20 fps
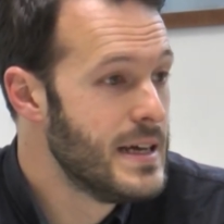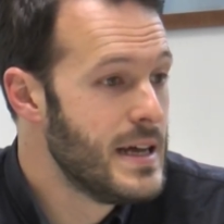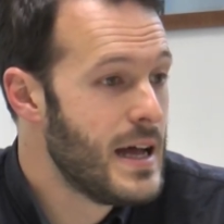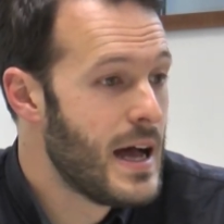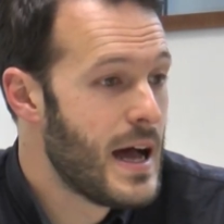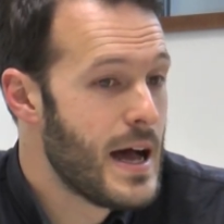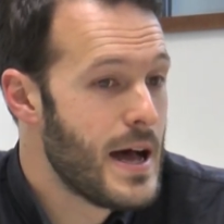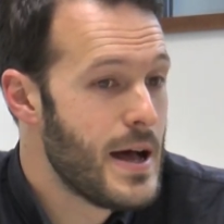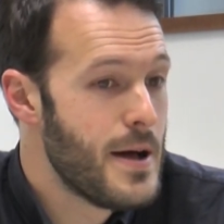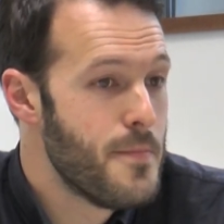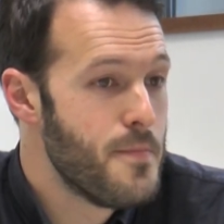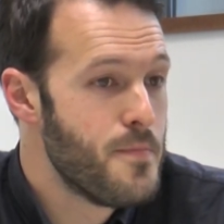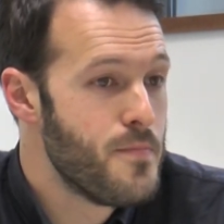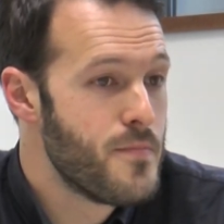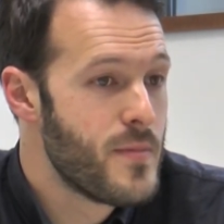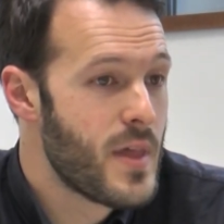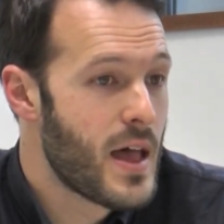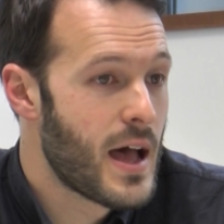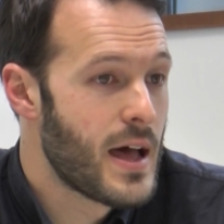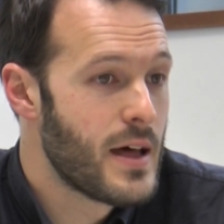
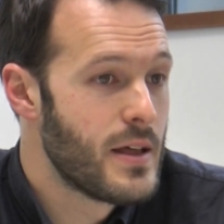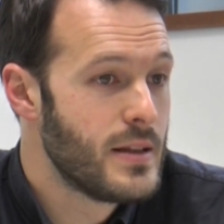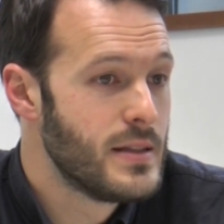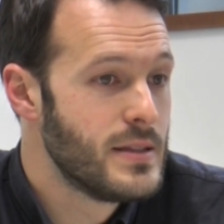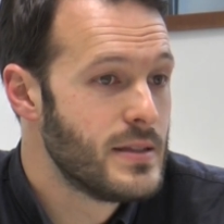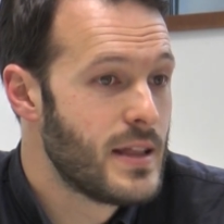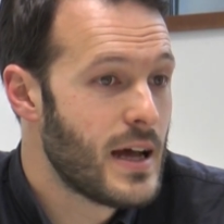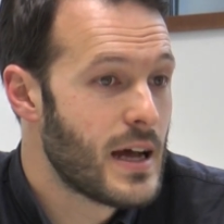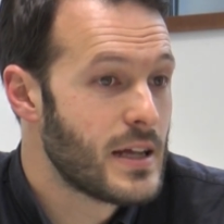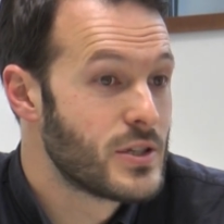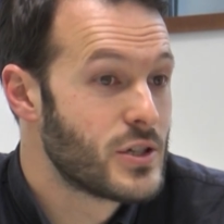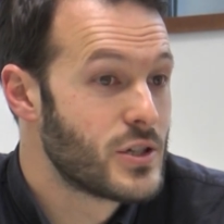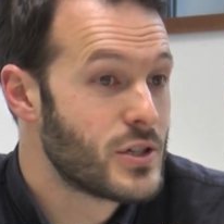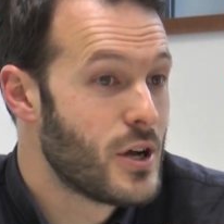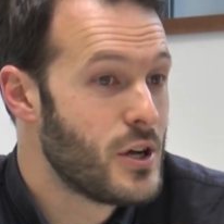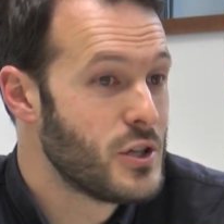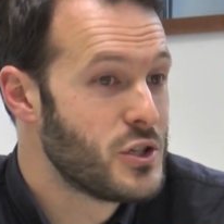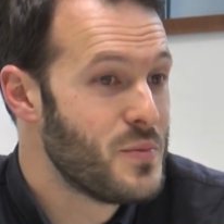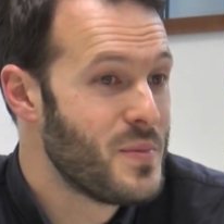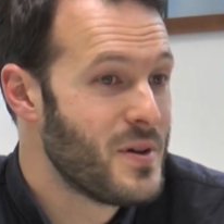And that
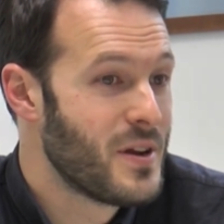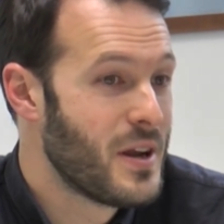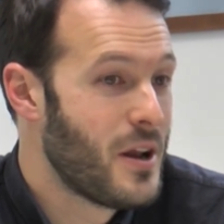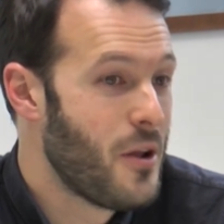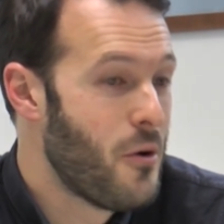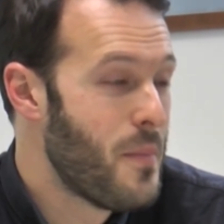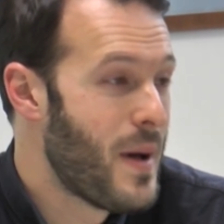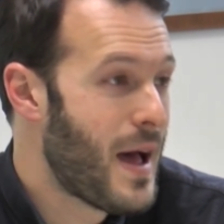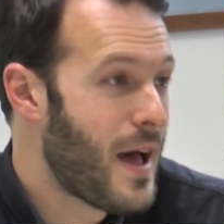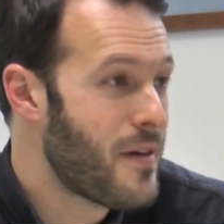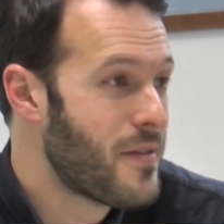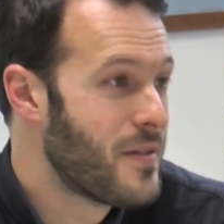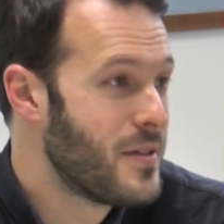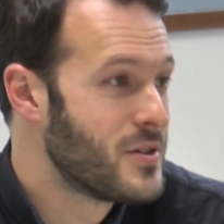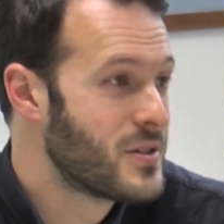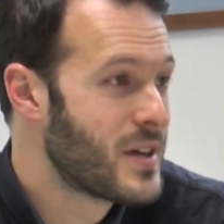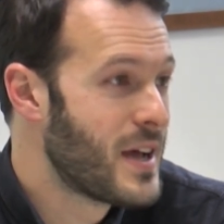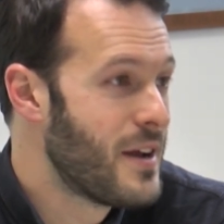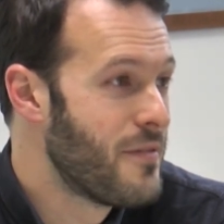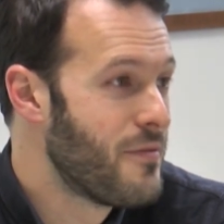started me on a little path that's
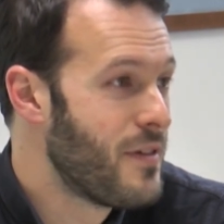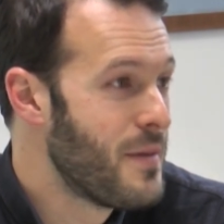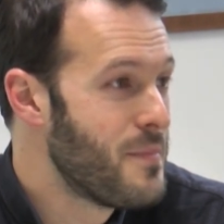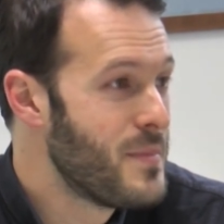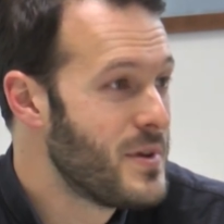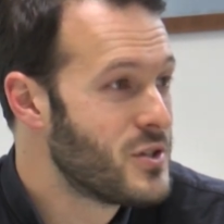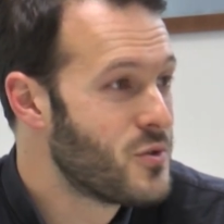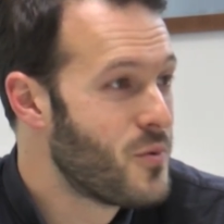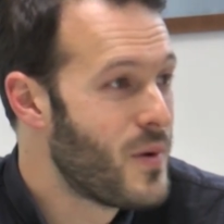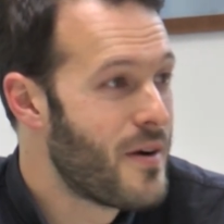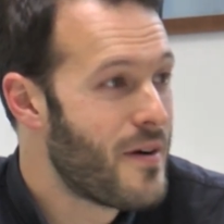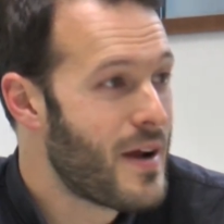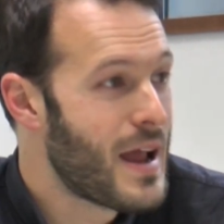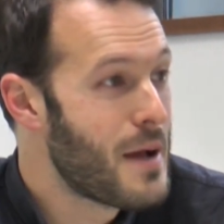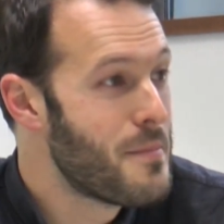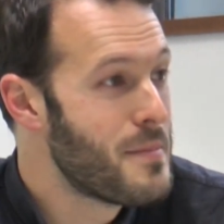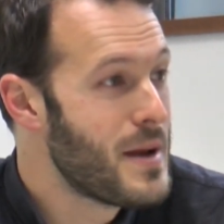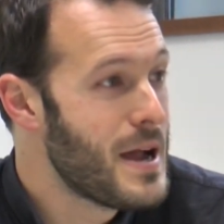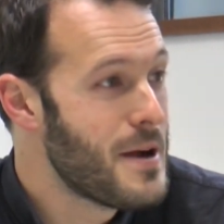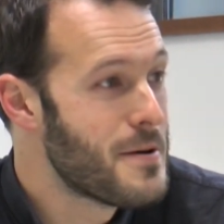kind of led me to where I
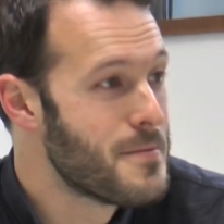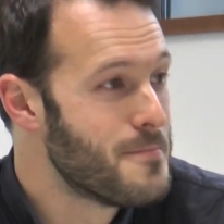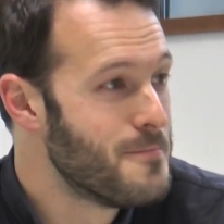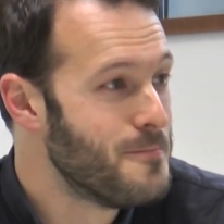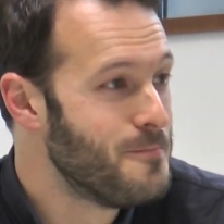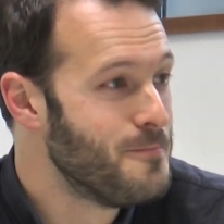am now.